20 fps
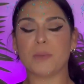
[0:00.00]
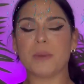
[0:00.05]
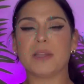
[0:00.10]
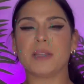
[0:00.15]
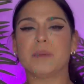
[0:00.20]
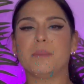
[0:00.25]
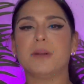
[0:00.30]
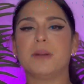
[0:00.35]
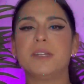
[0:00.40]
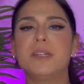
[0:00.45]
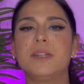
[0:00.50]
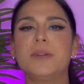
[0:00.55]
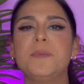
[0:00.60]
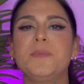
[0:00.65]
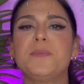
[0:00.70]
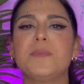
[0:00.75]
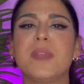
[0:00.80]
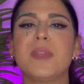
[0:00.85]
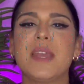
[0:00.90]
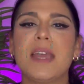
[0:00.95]
belly button.
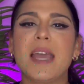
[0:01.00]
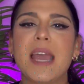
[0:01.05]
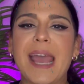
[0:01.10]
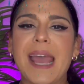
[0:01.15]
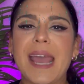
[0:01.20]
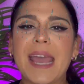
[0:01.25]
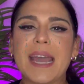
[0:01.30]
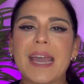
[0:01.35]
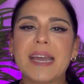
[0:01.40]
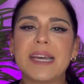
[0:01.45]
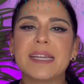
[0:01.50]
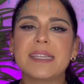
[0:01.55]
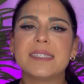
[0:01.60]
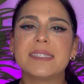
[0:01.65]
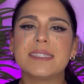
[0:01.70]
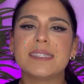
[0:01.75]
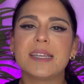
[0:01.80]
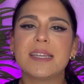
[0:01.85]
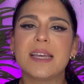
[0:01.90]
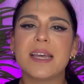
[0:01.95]

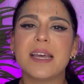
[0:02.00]
And